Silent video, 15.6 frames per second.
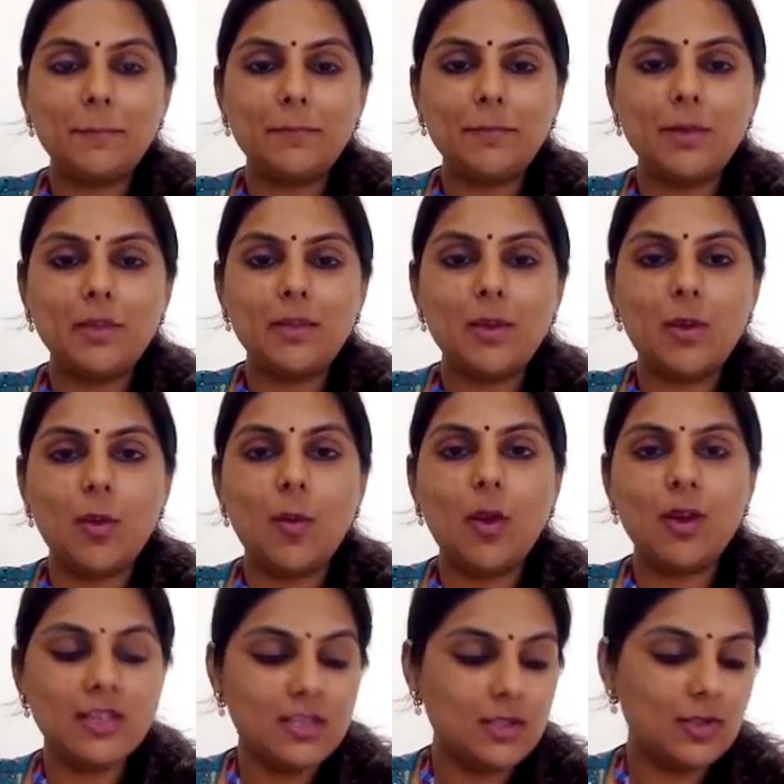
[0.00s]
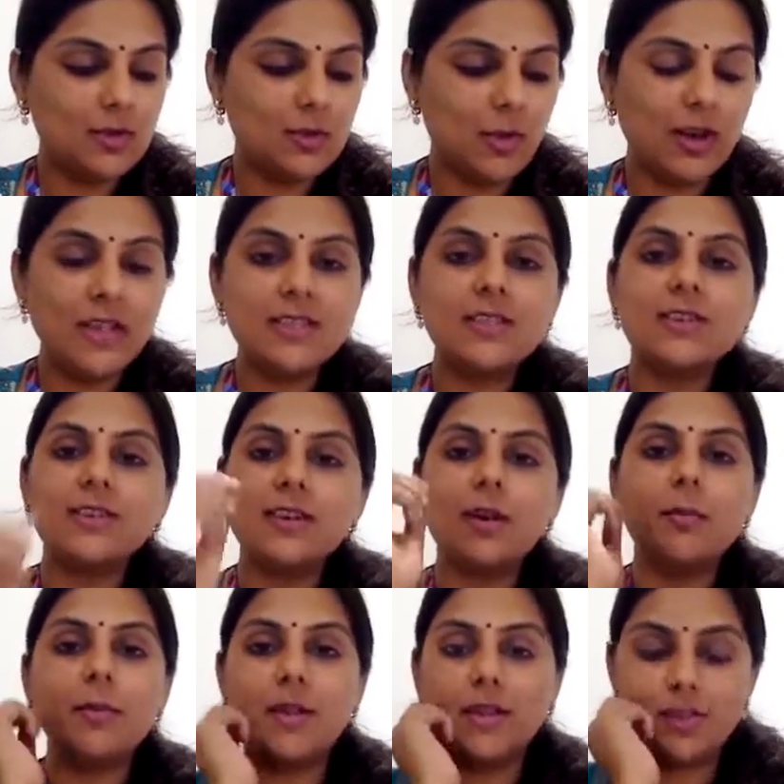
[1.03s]
What does
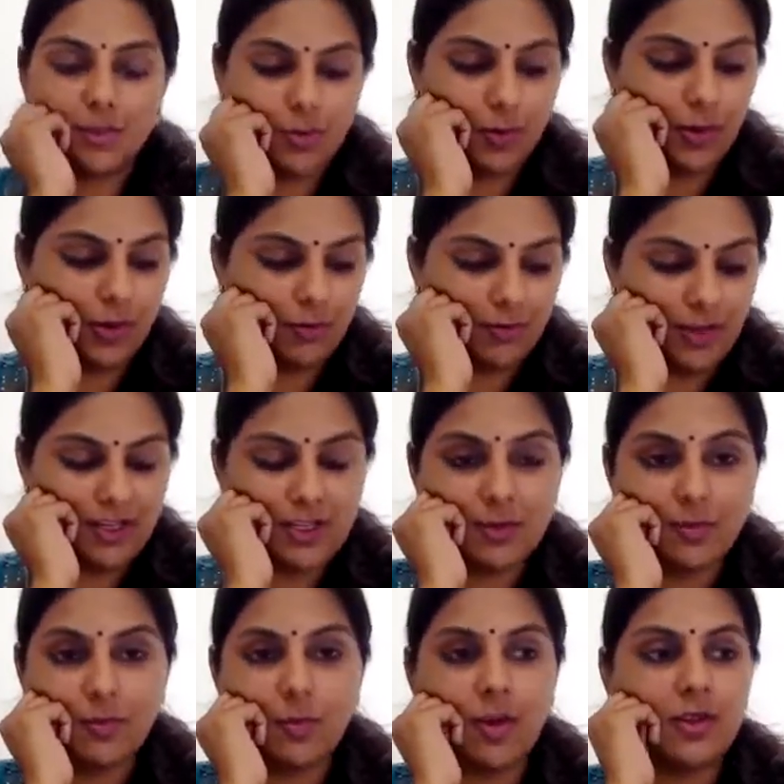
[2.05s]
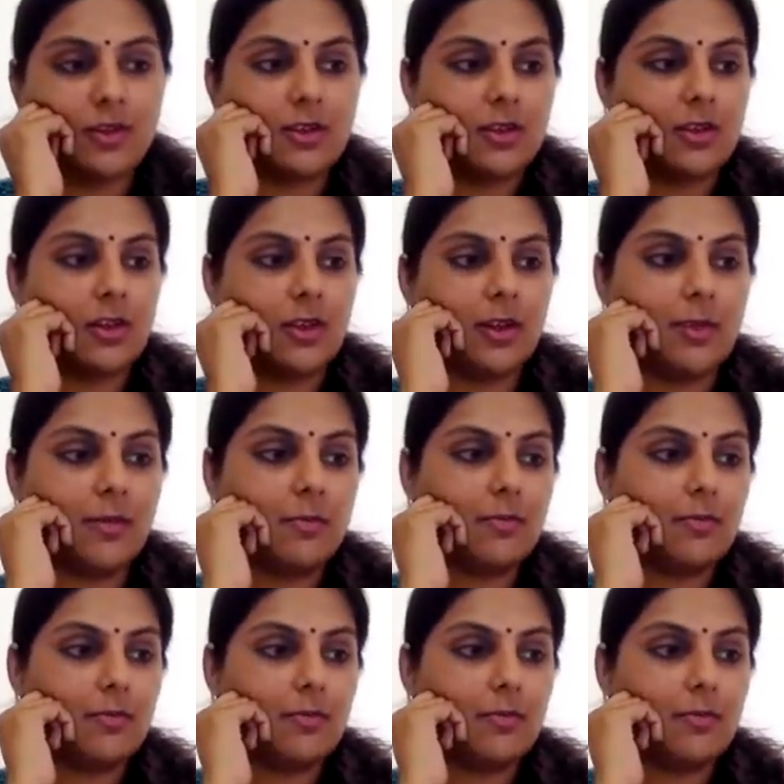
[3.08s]
career mean to all of us, and what does